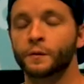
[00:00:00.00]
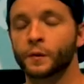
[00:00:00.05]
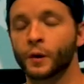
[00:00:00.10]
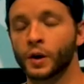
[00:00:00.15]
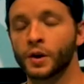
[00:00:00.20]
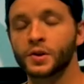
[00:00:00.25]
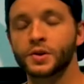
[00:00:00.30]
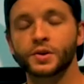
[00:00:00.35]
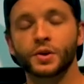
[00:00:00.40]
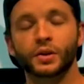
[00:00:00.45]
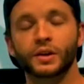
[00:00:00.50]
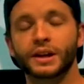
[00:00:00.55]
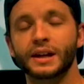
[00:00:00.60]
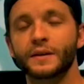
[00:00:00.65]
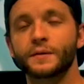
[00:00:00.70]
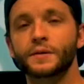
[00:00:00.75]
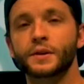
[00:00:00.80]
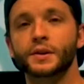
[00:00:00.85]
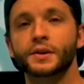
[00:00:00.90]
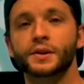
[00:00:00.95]
First, you'll
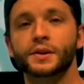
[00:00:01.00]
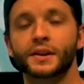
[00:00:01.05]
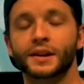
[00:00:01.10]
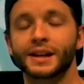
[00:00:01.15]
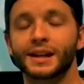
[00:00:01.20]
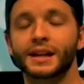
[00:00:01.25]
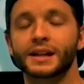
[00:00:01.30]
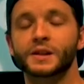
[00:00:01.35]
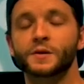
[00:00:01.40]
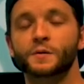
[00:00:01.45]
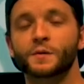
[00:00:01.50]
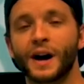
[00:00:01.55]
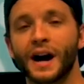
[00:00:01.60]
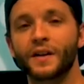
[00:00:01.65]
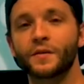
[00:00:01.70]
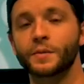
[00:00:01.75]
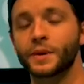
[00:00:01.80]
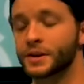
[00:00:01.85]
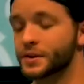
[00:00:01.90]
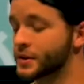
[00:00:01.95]
give the kids
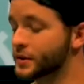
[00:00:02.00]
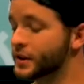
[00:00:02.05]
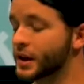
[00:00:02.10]
5 minutes.